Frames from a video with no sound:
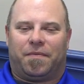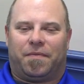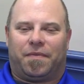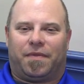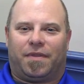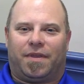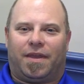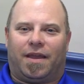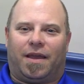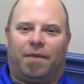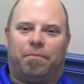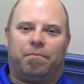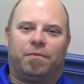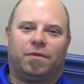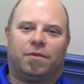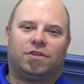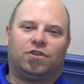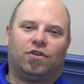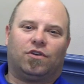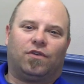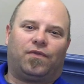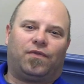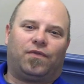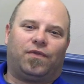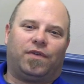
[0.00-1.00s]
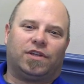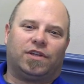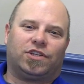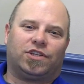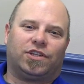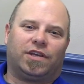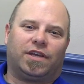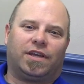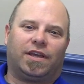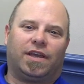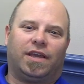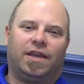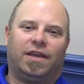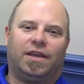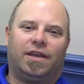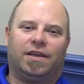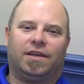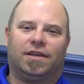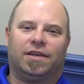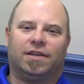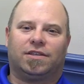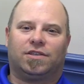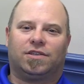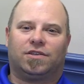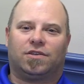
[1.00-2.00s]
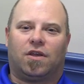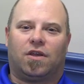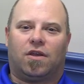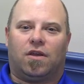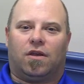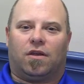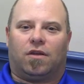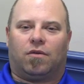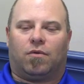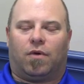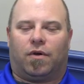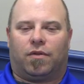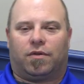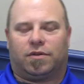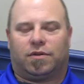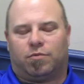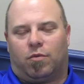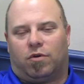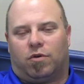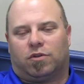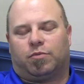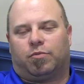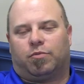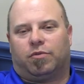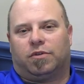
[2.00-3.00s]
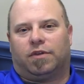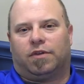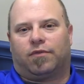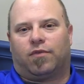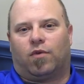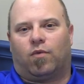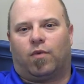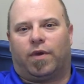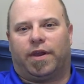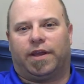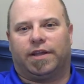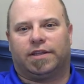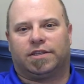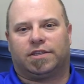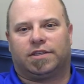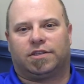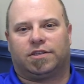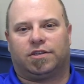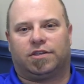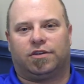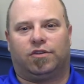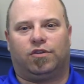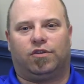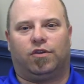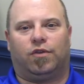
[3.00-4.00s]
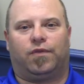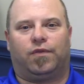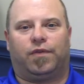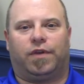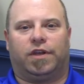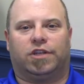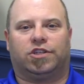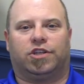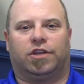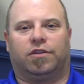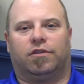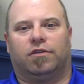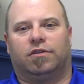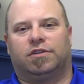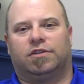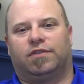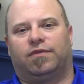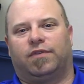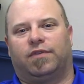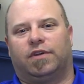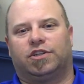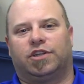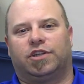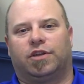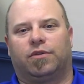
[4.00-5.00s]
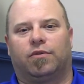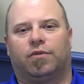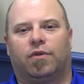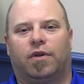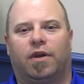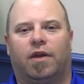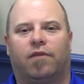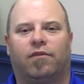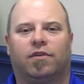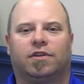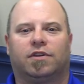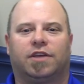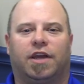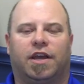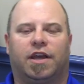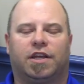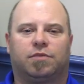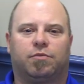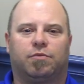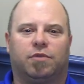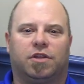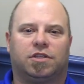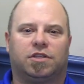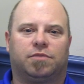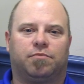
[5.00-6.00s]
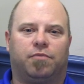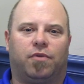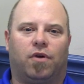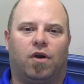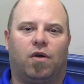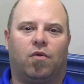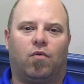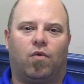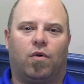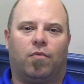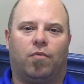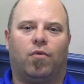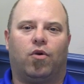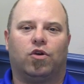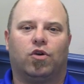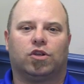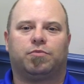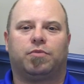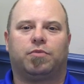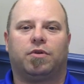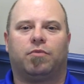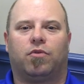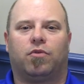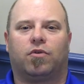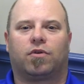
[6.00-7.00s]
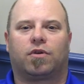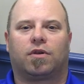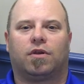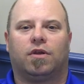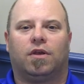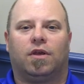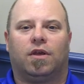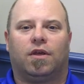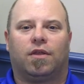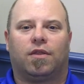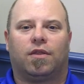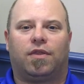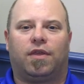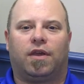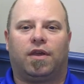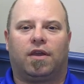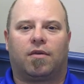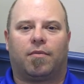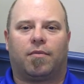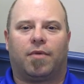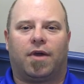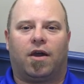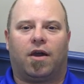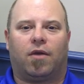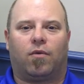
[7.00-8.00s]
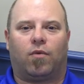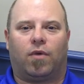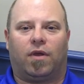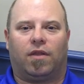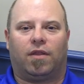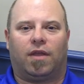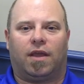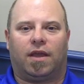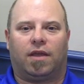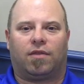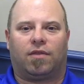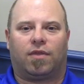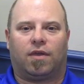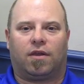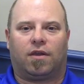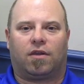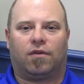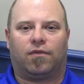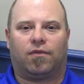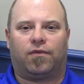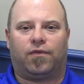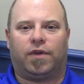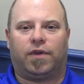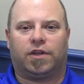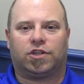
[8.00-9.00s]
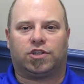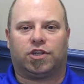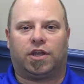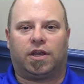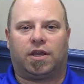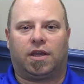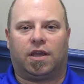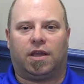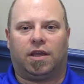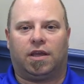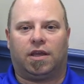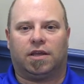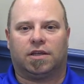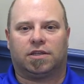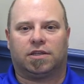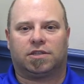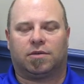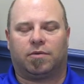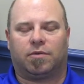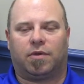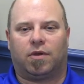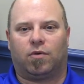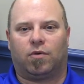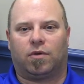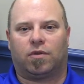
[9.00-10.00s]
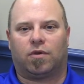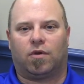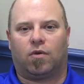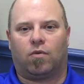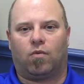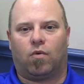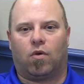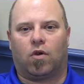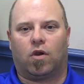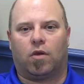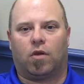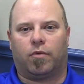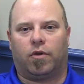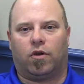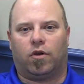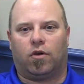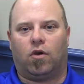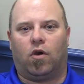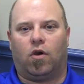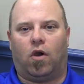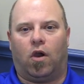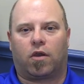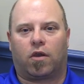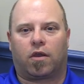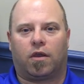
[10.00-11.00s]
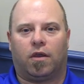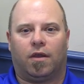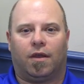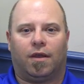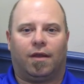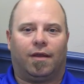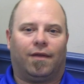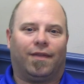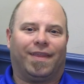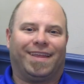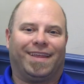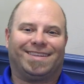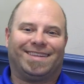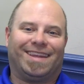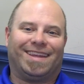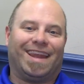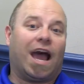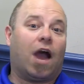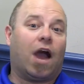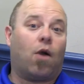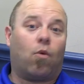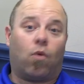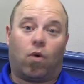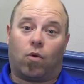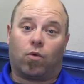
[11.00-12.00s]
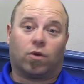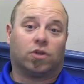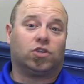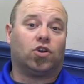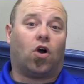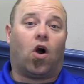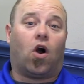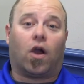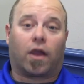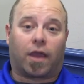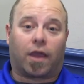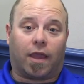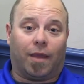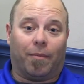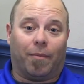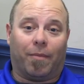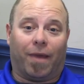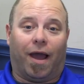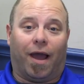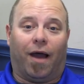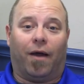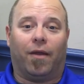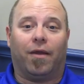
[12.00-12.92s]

Yeah, so phishing is, well, there's multiple different ways to do phishing. There's phishing through advertisements, but what most people think about when they think of phishing is somebody with a worm and a hook. That's not what we're talking about.